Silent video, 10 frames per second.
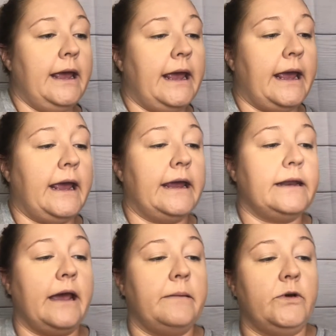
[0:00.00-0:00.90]

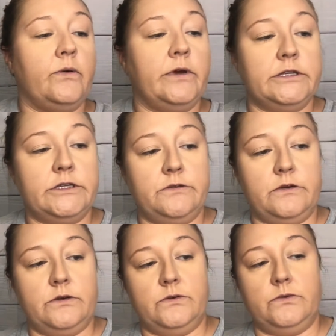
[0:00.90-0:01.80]
And I'm going to
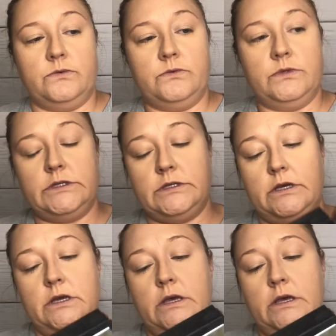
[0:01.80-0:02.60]
use